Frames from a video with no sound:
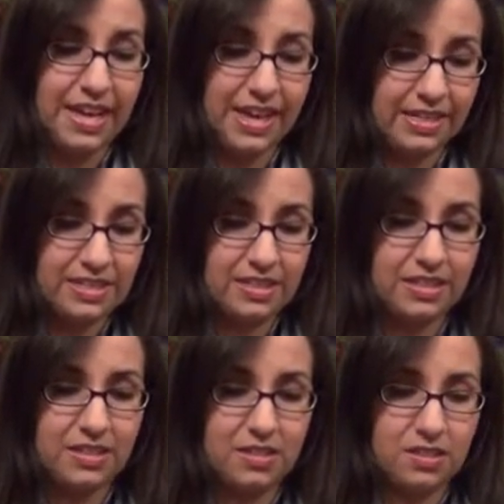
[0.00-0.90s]

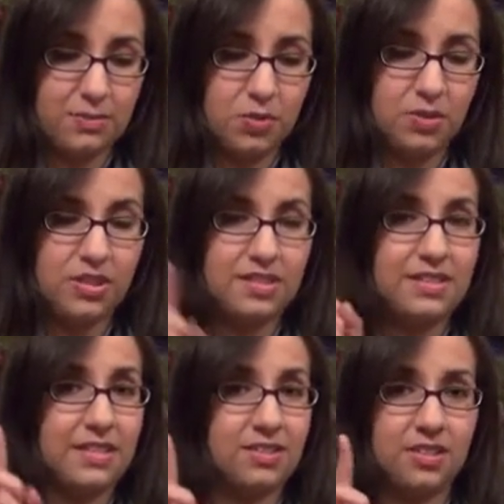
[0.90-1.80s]
Excellent in smoothies.
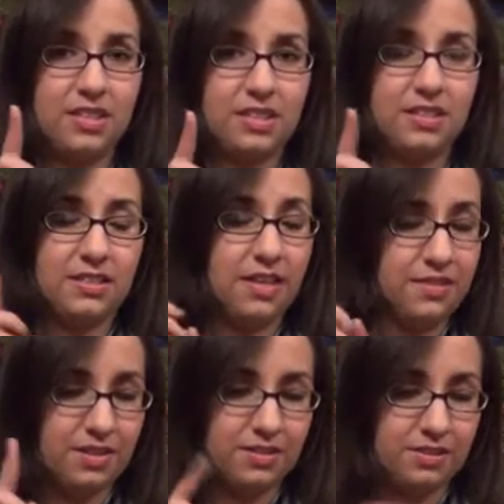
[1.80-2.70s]
That's a good idea. I
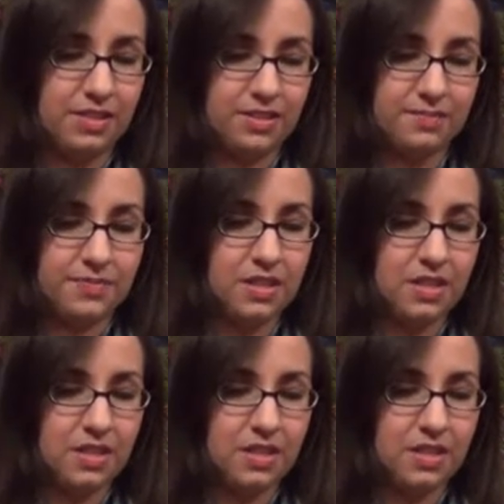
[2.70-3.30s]
think I'll do that.